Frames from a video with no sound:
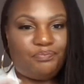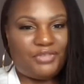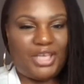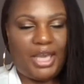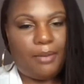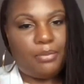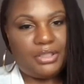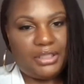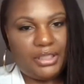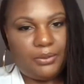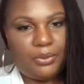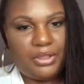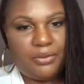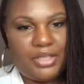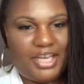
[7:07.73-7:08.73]
gambling
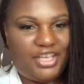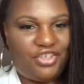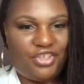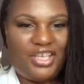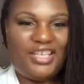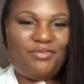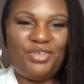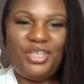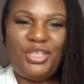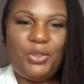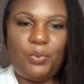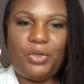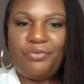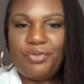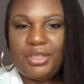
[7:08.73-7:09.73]
with nature. It
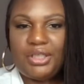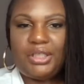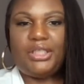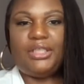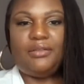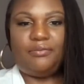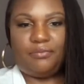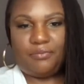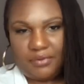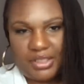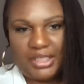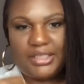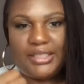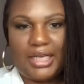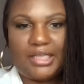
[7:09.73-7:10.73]
really
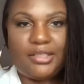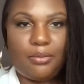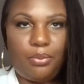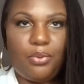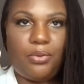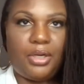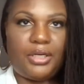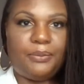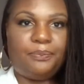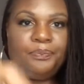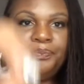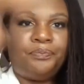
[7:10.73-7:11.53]
needs that support.